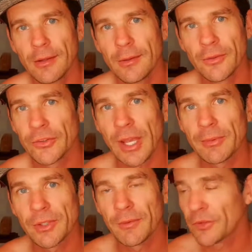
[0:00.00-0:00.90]
It's the same
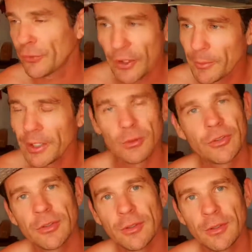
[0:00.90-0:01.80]
stuff. It's the
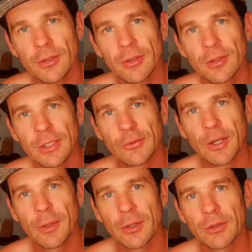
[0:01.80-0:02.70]
fundamentals. It's
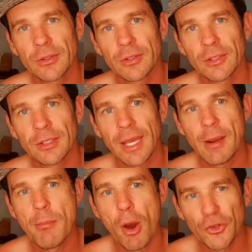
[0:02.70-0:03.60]
fundamentals.
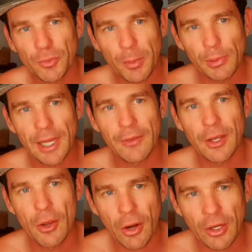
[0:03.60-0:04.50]
And most people out there,
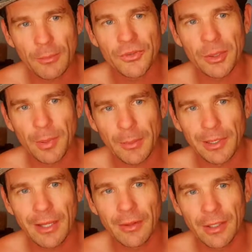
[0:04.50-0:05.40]
99% of people
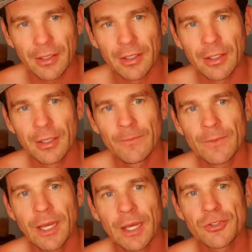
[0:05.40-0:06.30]
out there,
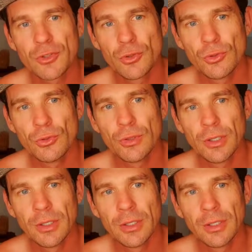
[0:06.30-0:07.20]
are too
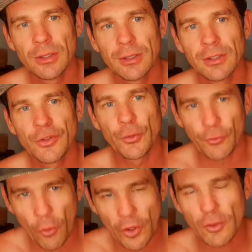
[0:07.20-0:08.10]

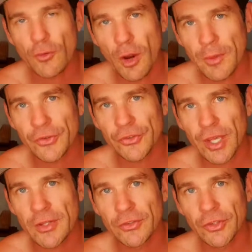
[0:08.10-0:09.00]
devoid of common
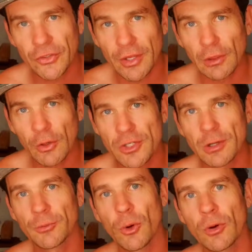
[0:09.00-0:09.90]
sense to see the logic
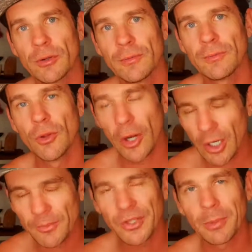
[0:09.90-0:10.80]
I'm talking.
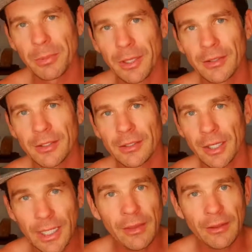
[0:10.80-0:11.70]
99% of people out there. I
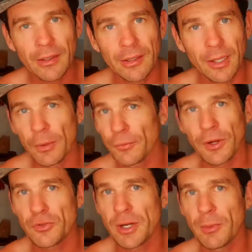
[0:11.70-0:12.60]
get that. And I'm not
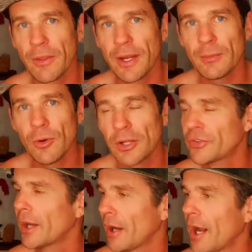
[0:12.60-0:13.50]
frustrated by that anymore.
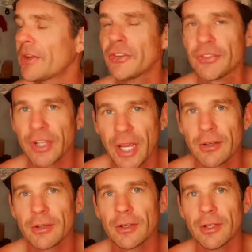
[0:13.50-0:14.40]
I
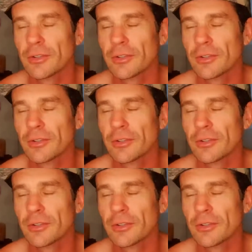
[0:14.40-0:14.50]
understand it.